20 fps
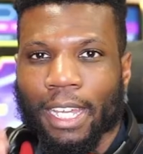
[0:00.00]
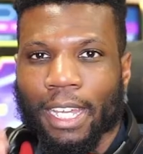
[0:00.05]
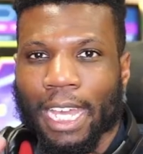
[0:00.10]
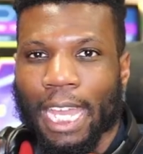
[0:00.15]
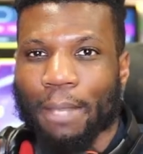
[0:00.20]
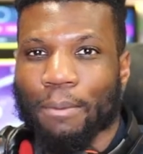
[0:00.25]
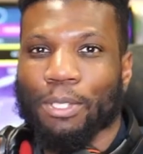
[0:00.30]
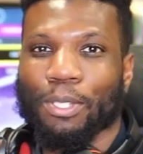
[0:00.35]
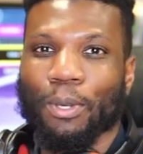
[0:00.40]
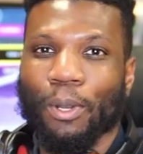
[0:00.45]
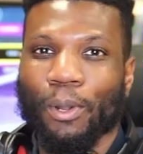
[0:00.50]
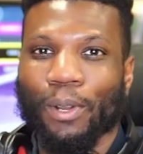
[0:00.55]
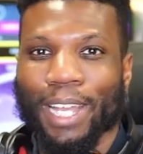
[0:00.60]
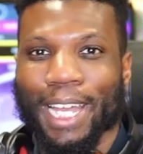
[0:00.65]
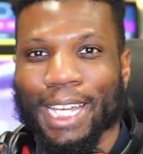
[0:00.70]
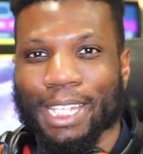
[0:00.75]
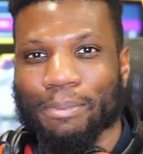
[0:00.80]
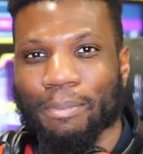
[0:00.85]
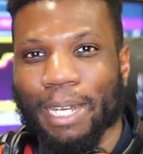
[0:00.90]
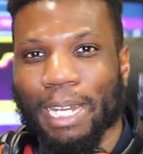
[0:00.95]
Hey, what's going on,
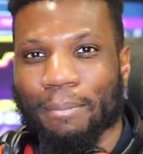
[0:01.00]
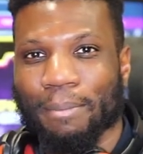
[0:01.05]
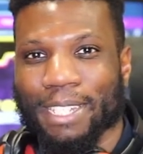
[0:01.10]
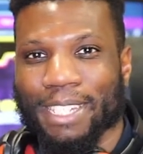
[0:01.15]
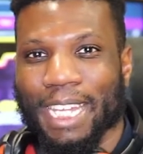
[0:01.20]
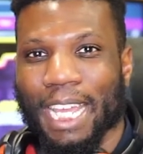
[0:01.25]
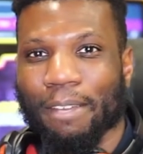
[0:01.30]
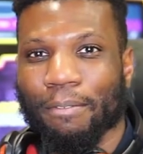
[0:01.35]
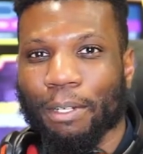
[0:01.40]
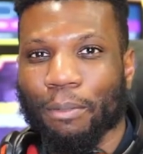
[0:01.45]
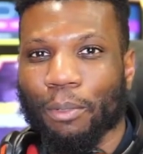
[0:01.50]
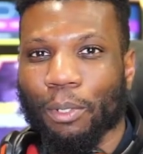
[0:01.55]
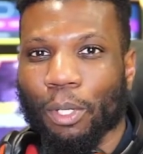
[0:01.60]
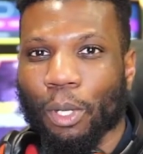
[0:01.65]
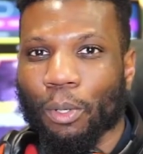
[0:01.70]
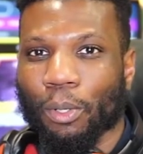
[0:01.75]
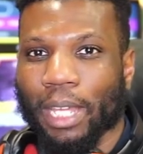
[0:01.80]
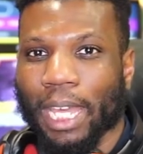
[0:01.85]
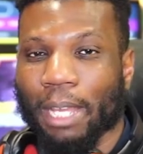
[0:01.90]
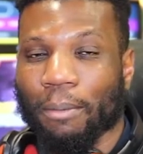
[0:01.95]
guys? My name is Dave here with
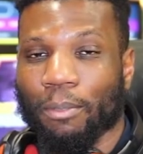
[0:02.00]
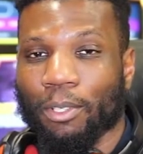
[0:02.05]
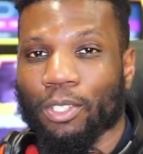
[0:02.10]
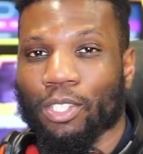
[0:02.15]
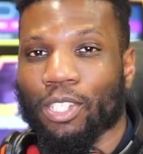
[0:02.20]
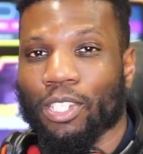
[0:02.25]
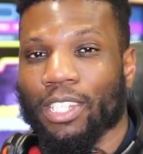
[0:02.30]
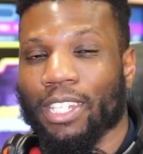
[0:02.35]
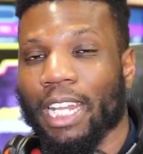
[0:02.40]
Go Gamers,